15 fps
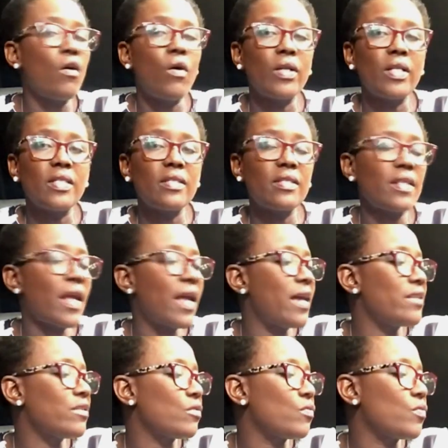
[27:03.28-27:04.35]
honours
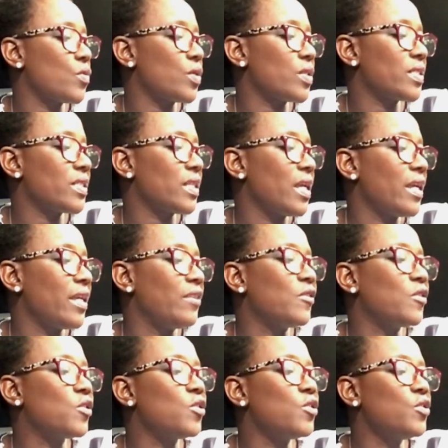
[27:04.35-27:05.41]
and awards,
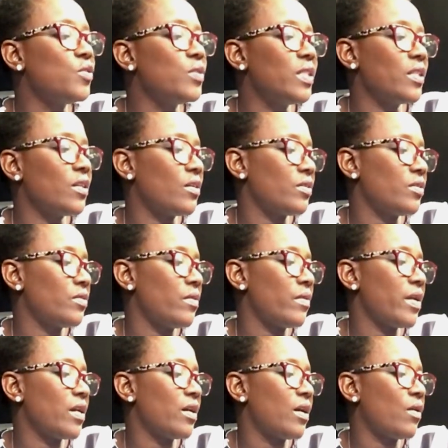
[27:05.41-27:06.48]
including
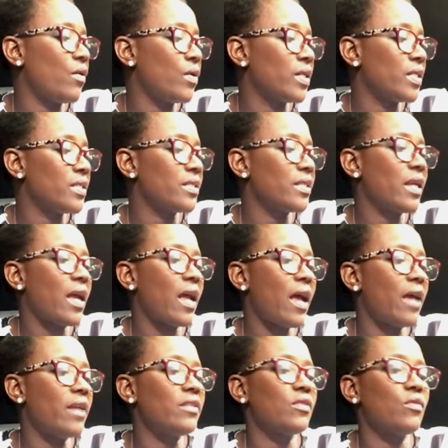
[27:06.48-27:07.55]
honorary honours
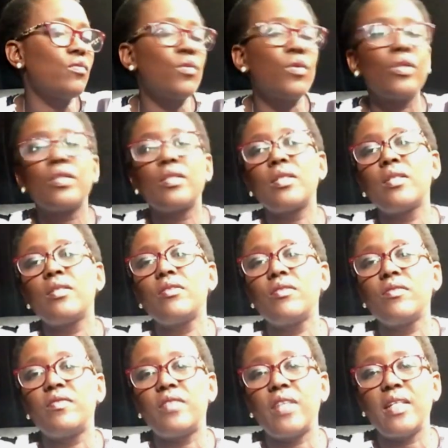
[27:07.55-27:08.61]
and awards, to
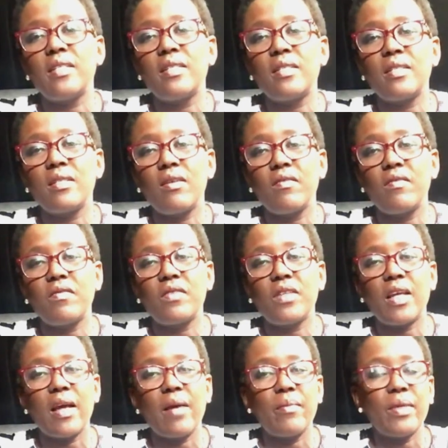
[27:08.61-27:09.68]
friends of the
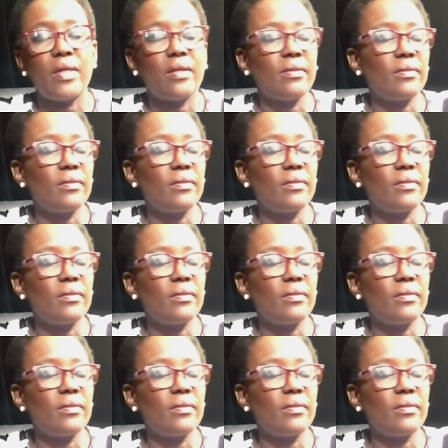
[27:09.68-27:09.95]
Gambia.